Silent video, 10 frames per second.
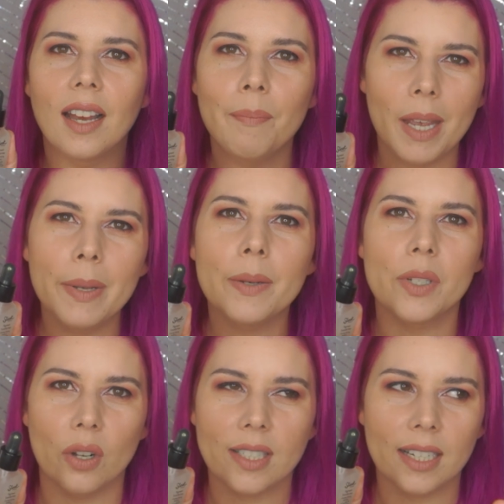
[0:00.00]
Maybe it
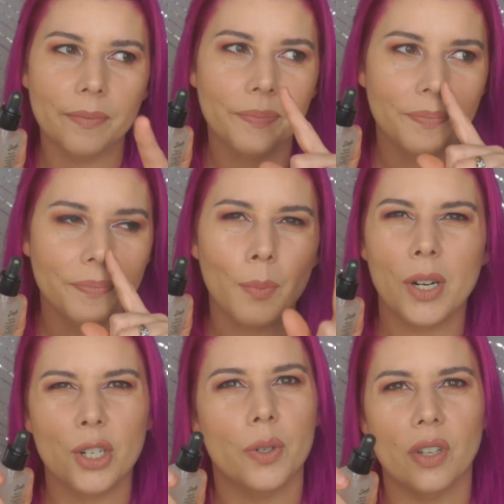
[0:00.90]
was Ulta. I'm
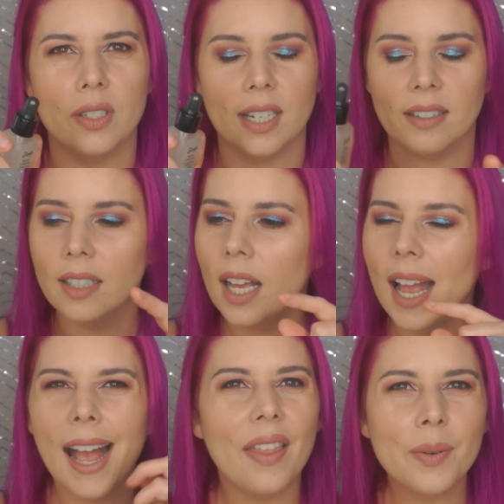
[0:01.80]
pretty sure it was Ulta.
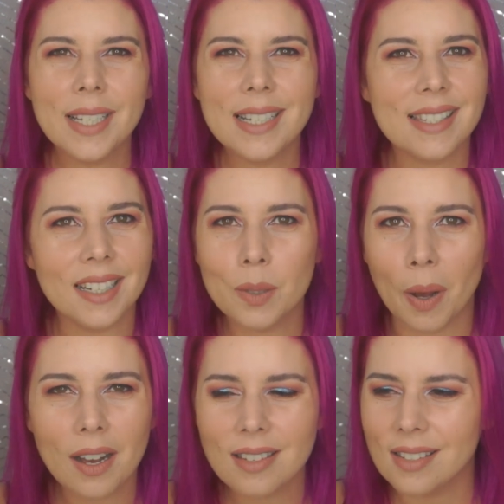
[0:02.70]
I think it was like
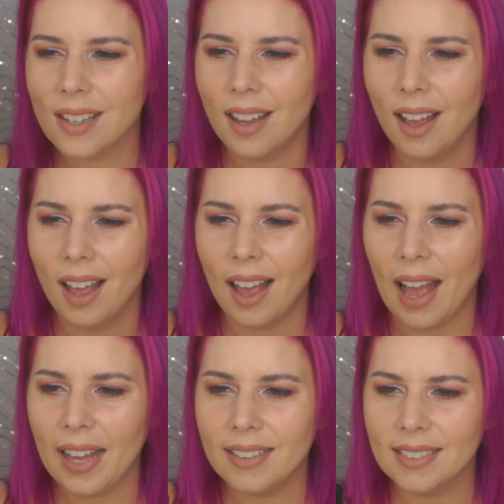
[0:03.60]
$6,
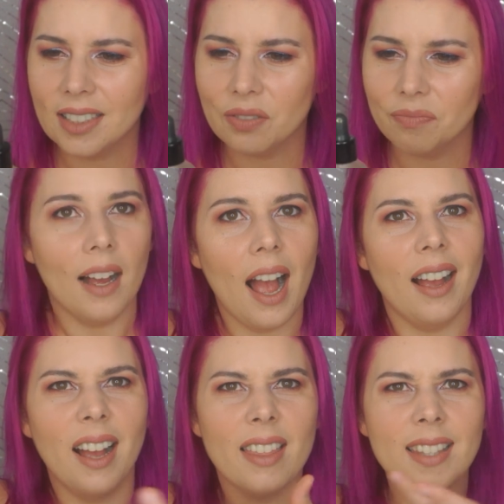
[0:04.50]
and
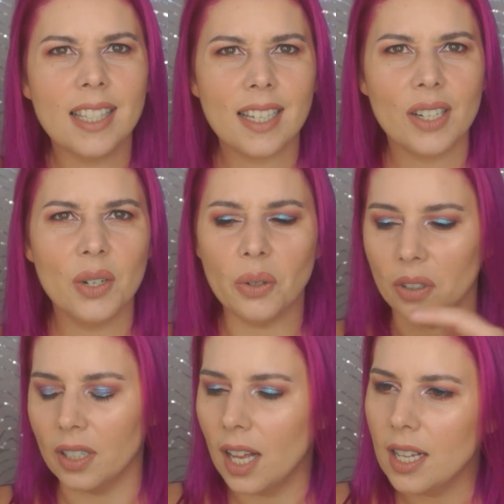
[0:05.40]
I think that's kind of
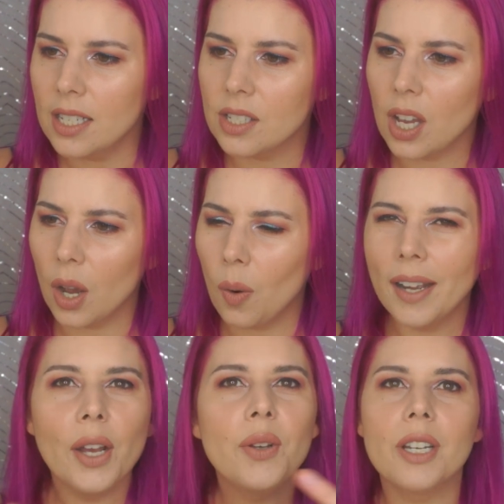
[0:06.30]
cool. So I
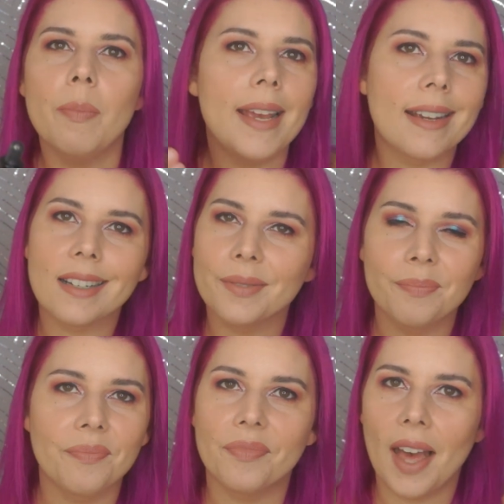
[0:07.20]
know you can make
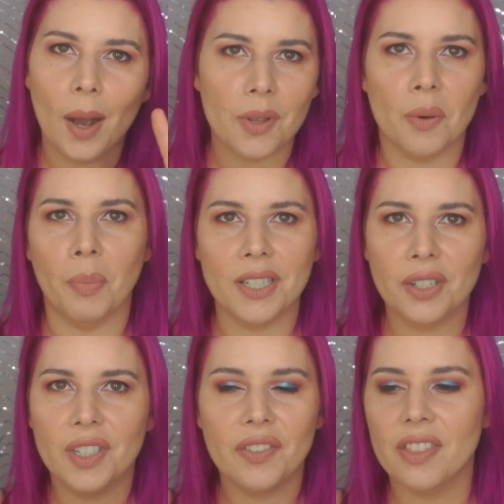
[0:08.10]
that with a bunch
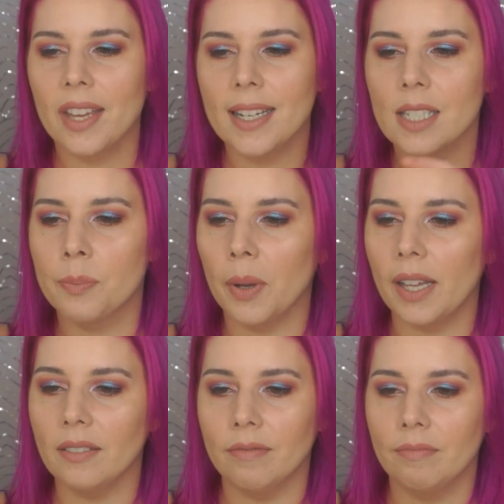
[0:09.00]
of different things, but